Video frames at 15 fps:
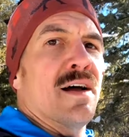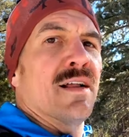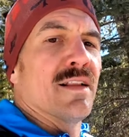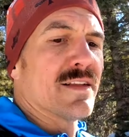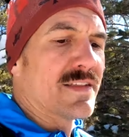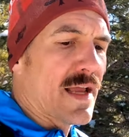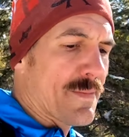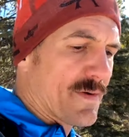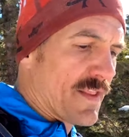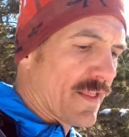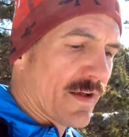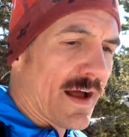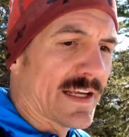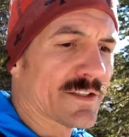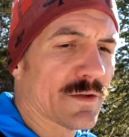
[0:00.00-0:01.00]
Let's hop into the
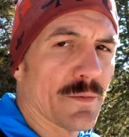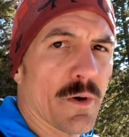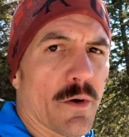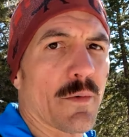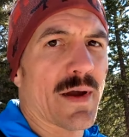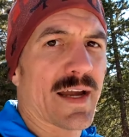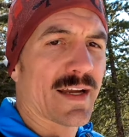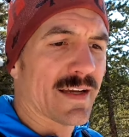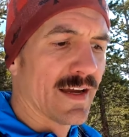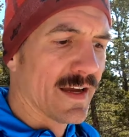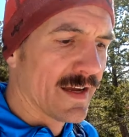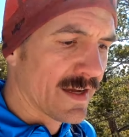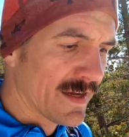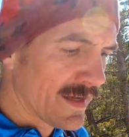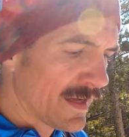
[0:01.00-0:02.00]
classroom real quick.
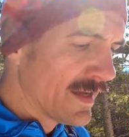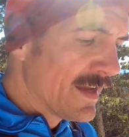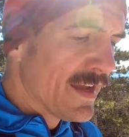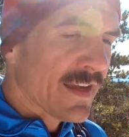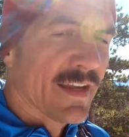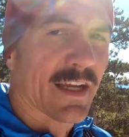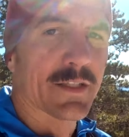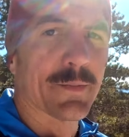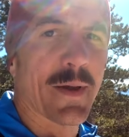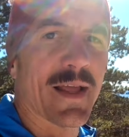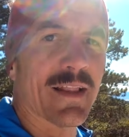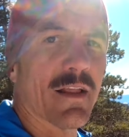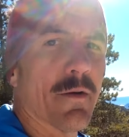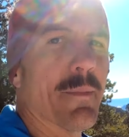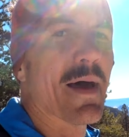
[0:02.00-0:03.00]
I can explain a
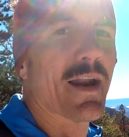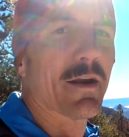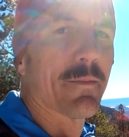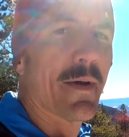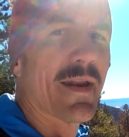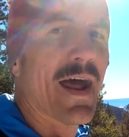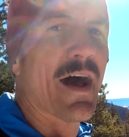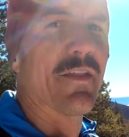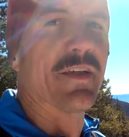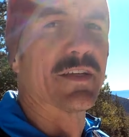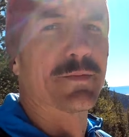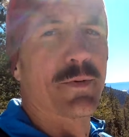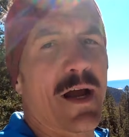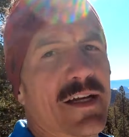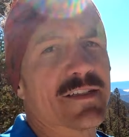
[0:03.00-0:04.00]
little better about how
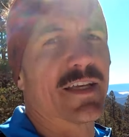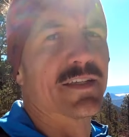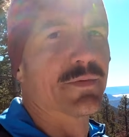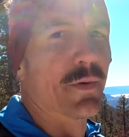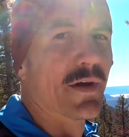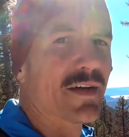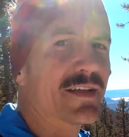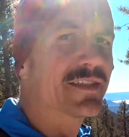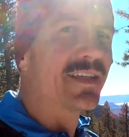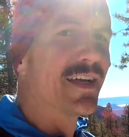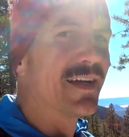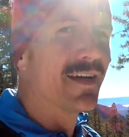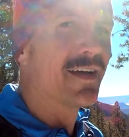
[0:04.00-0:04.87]
this process works.